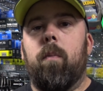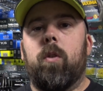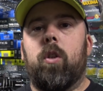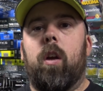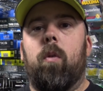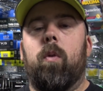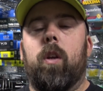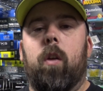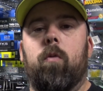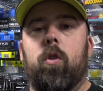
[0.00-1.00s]
So
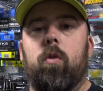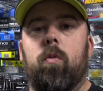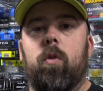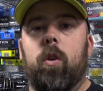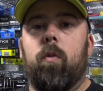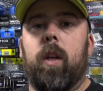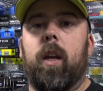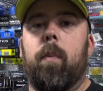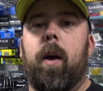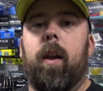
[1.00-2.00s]
you know, do
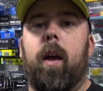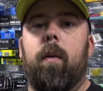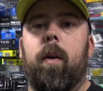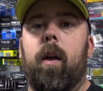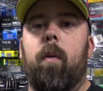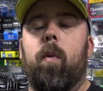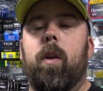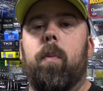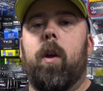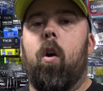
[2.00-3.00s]
think about that.
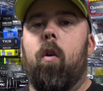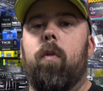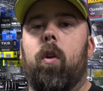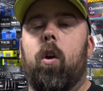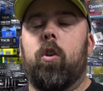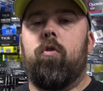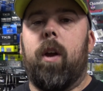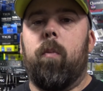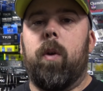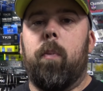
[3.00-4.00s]
It'll be an awful lot of
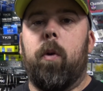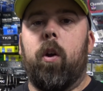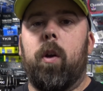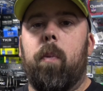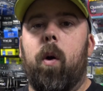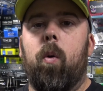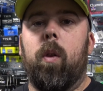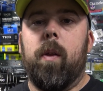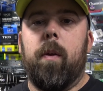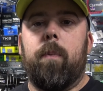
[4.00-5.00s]
strain when you put it on your pole.